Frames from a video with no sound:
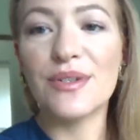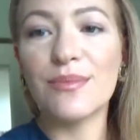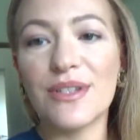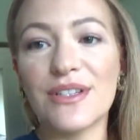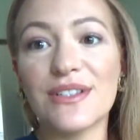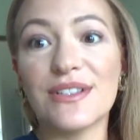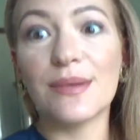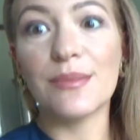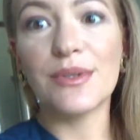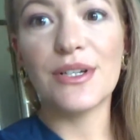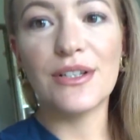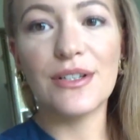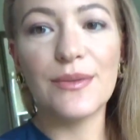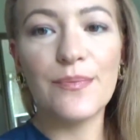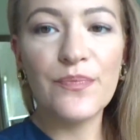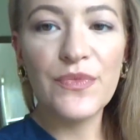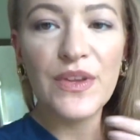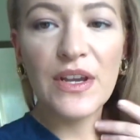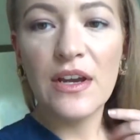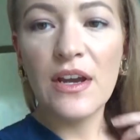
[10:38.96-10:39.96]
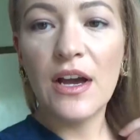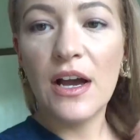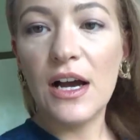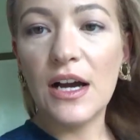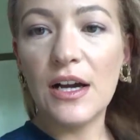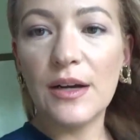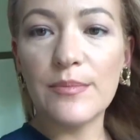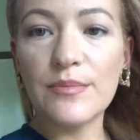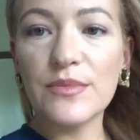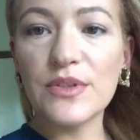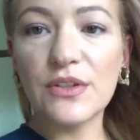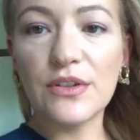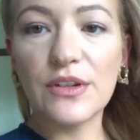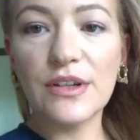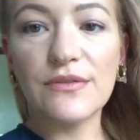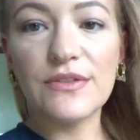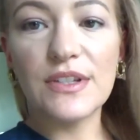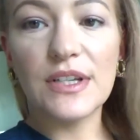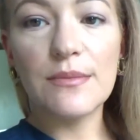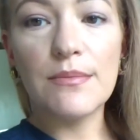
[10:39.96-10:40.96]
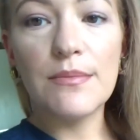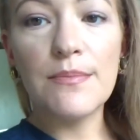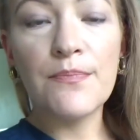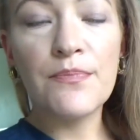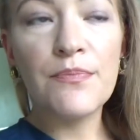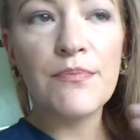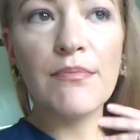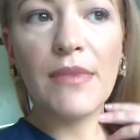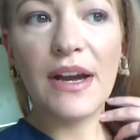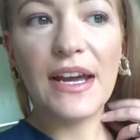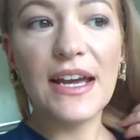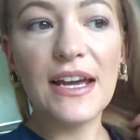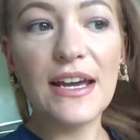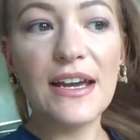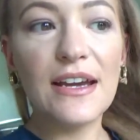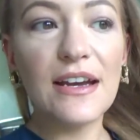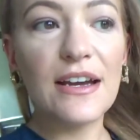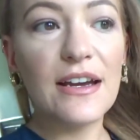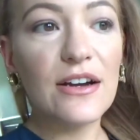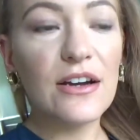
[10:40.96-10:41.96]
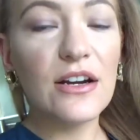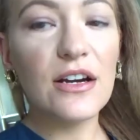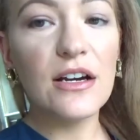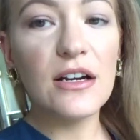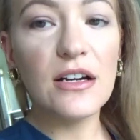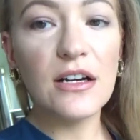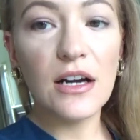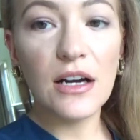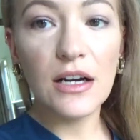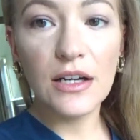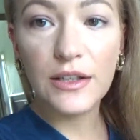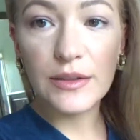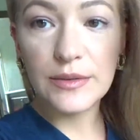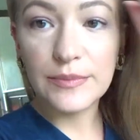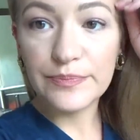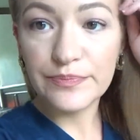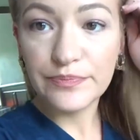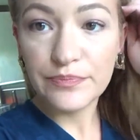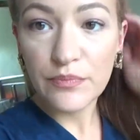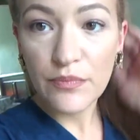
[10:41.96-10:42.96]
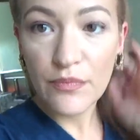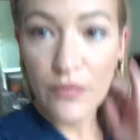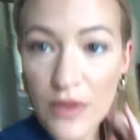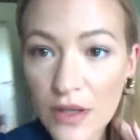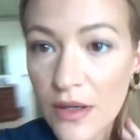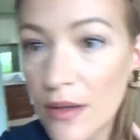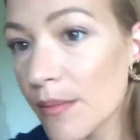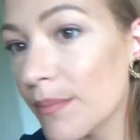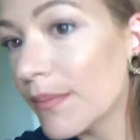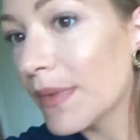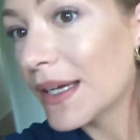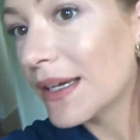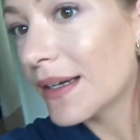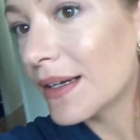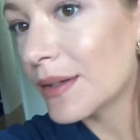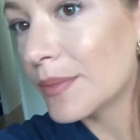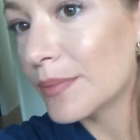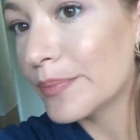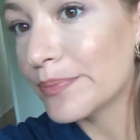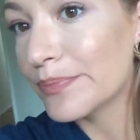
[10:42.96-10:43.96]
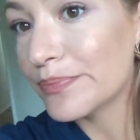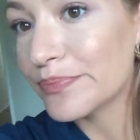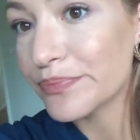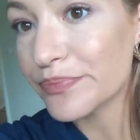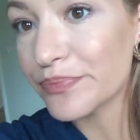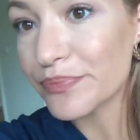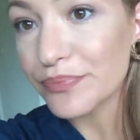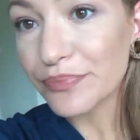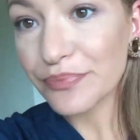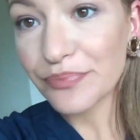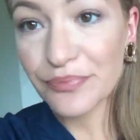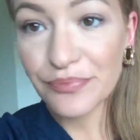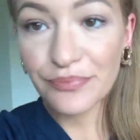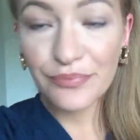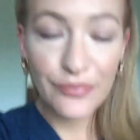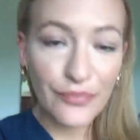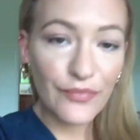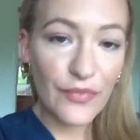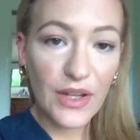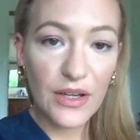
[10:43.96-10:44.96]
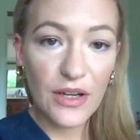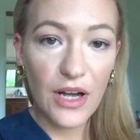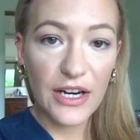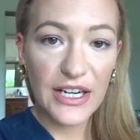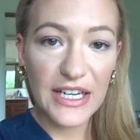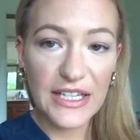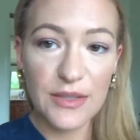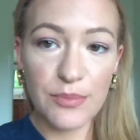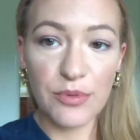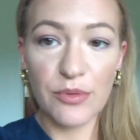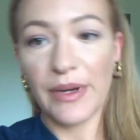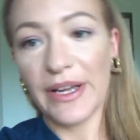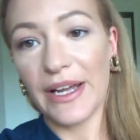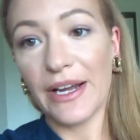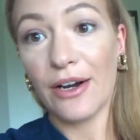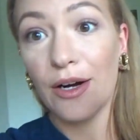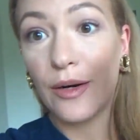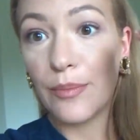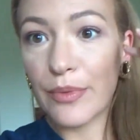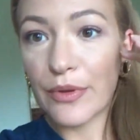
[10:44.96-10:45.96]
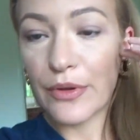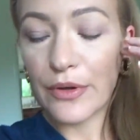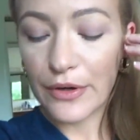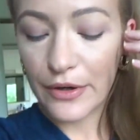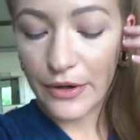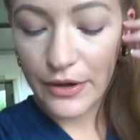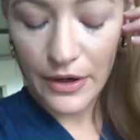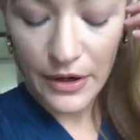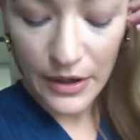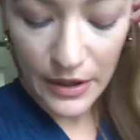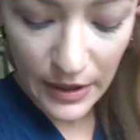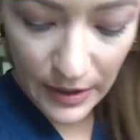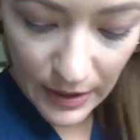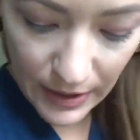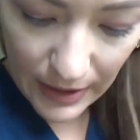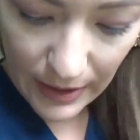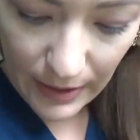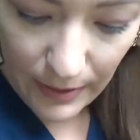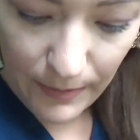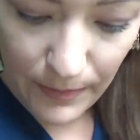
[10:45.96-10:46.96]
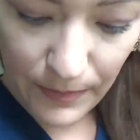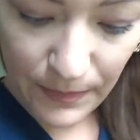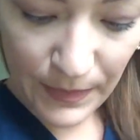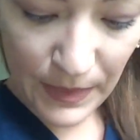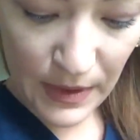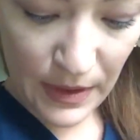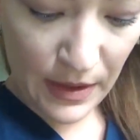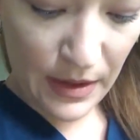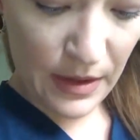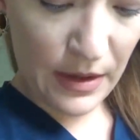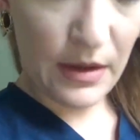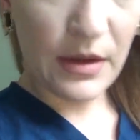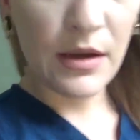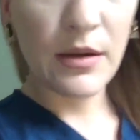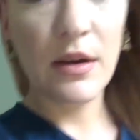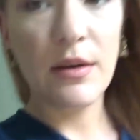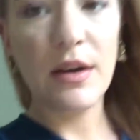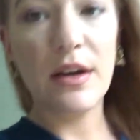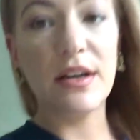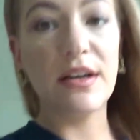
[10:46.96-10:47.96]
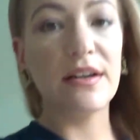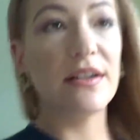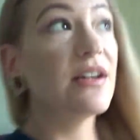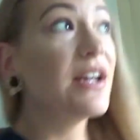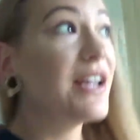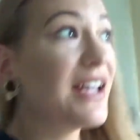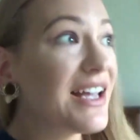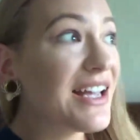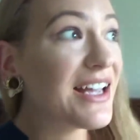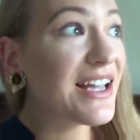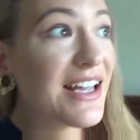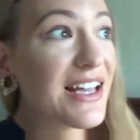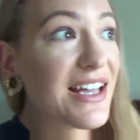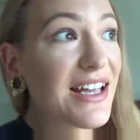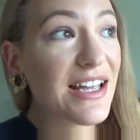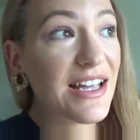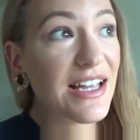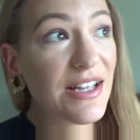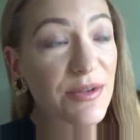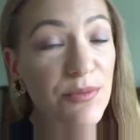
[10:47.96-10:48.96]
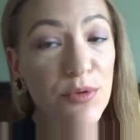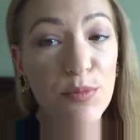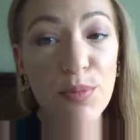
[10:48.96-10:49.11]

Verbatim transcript: to be the same color. Um, so I've done my hair, um, makeup. I need to put my hair up though. Um, and it will